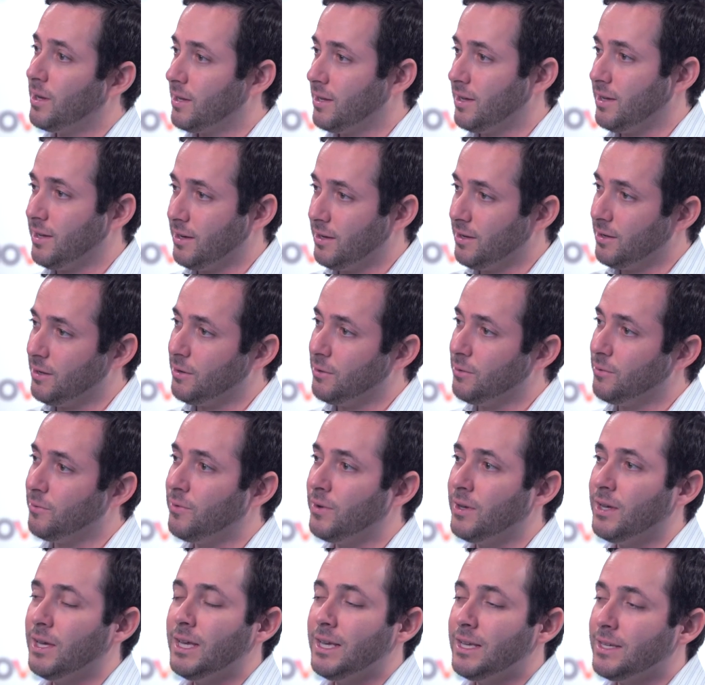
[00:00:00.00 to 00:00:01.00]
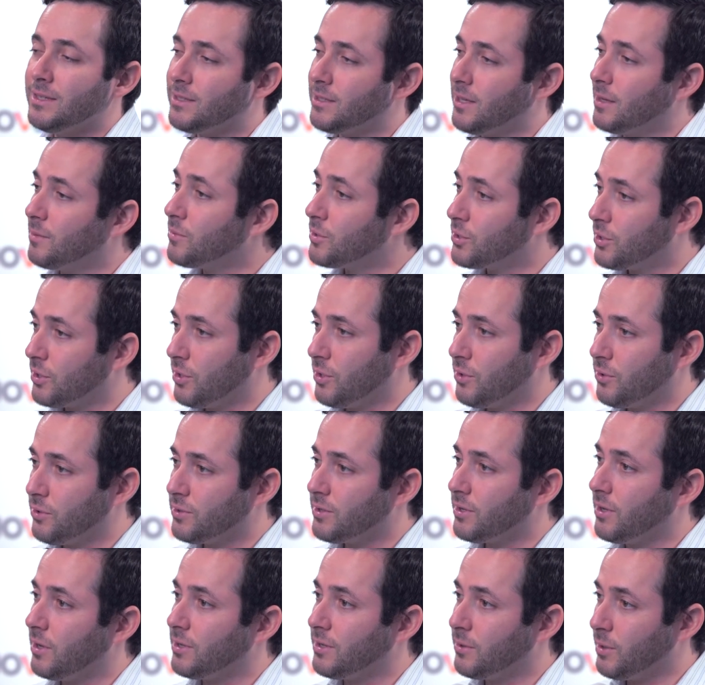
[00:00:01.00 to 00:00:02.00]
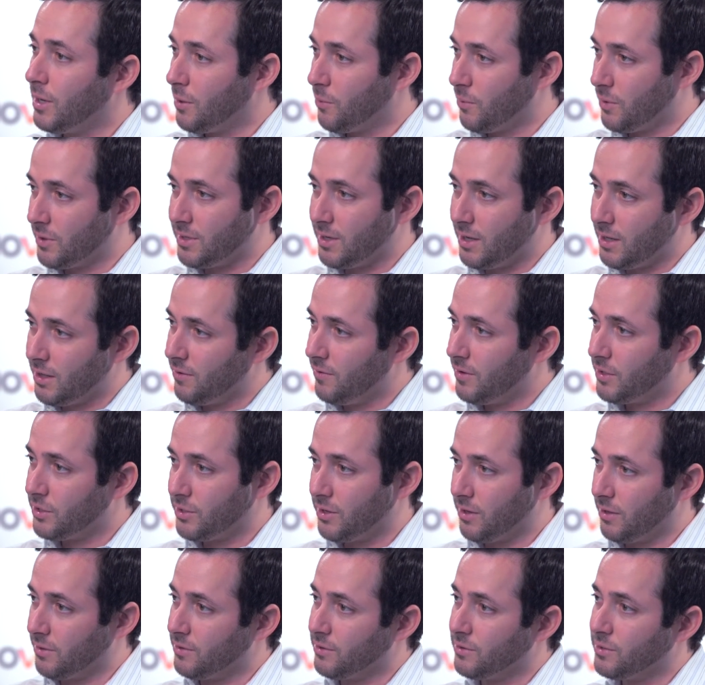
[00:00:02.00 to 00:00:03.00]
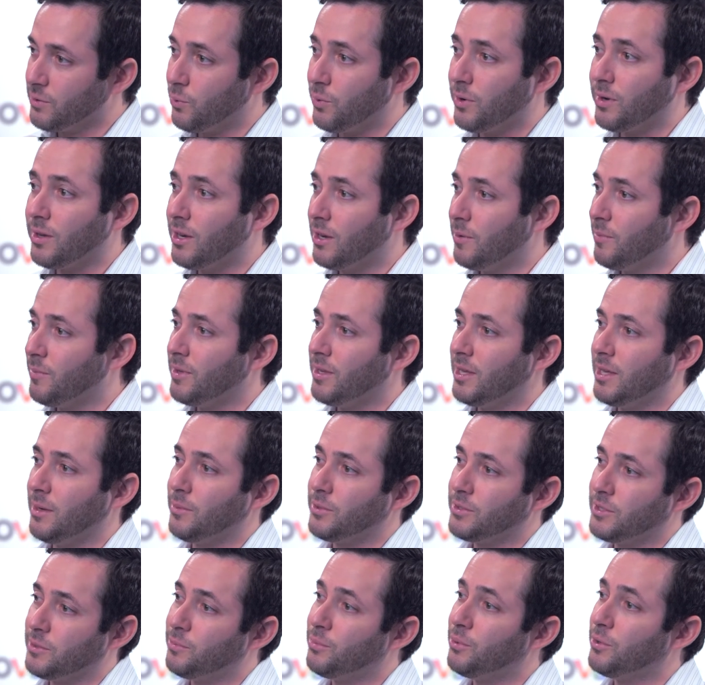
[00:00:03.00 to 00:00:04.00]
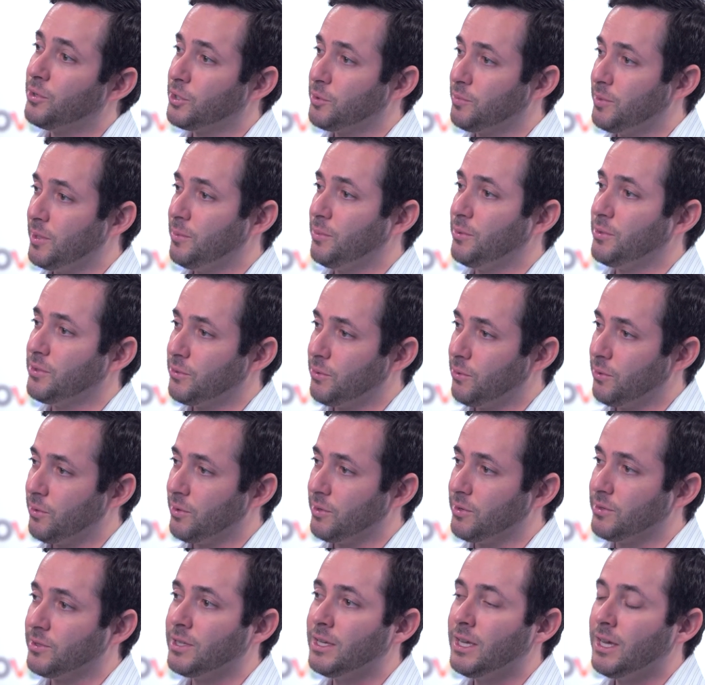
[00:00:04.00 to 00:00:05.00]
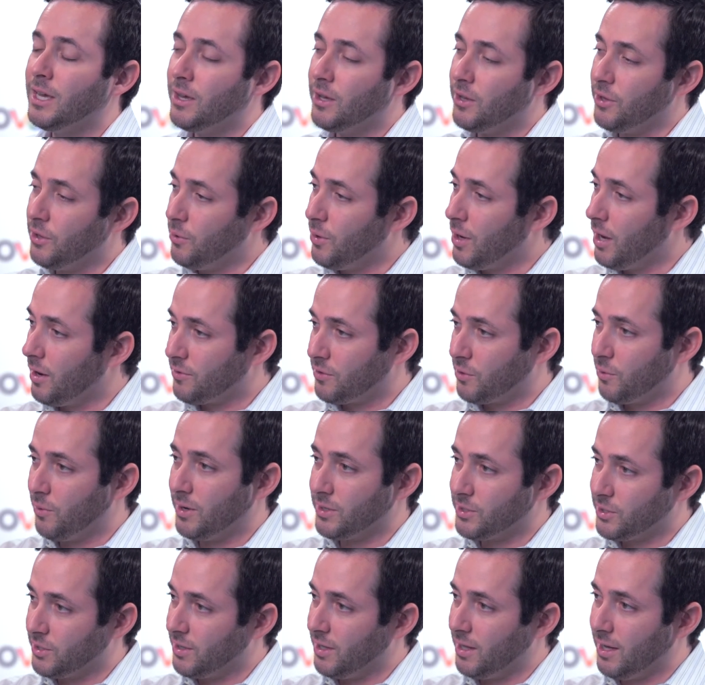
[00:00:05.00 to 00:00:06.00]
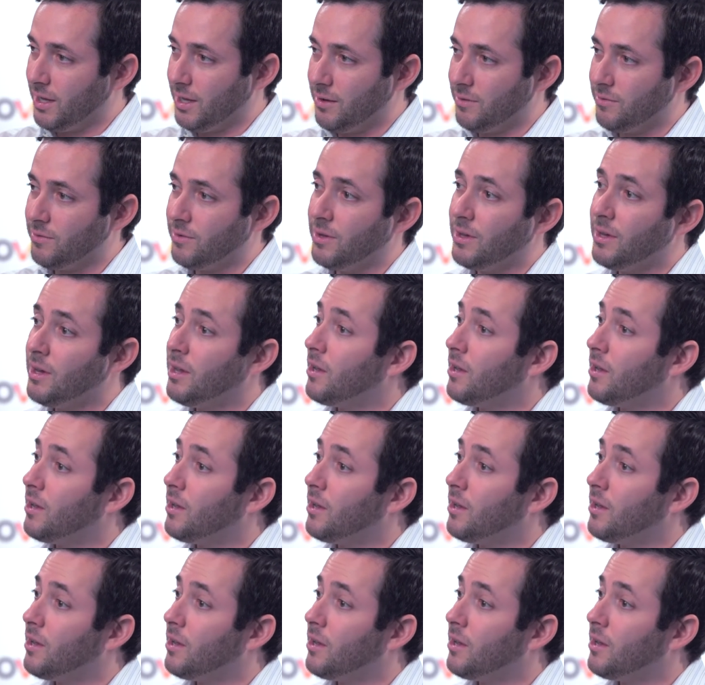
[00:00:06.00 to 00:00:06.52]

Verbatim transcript: bucket of some shows on network television, others, we're gonna be able to push people towards you have to watch it live.